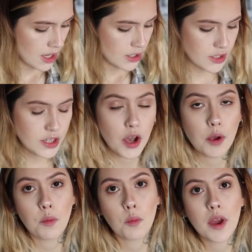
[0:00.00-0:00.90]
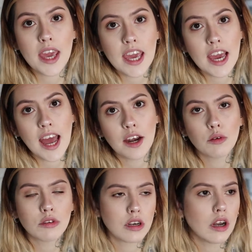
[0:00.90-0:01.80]
So we had
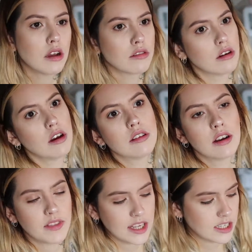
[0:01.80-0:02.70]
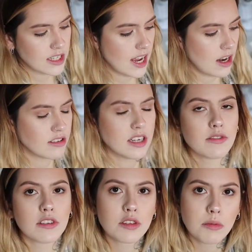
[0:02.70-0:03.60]
ordered loads and loads off the internet, loads of
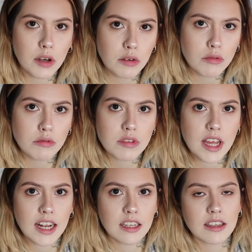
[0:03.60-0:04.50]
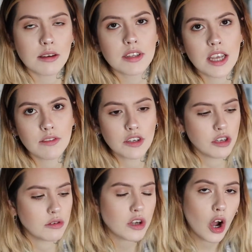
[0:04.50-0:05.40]
different swaddles, and they was either
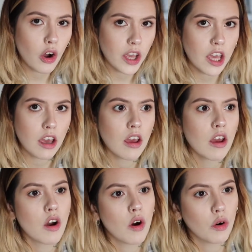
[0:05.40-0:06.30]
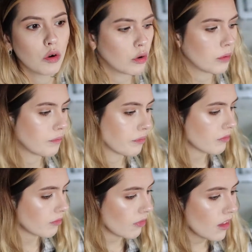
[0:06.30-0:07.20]
too tight or
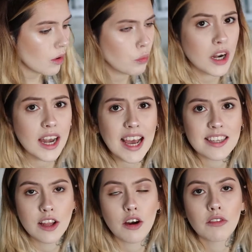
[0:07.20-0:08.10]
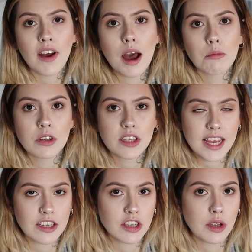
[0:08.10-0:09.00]
wouldn't last long for how much they
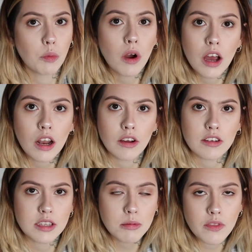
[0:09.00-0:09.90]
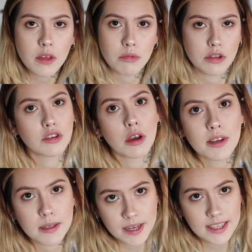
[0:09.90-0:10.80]
actually were. Like some of them are so
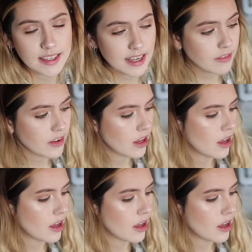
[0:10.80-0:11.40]
expensive.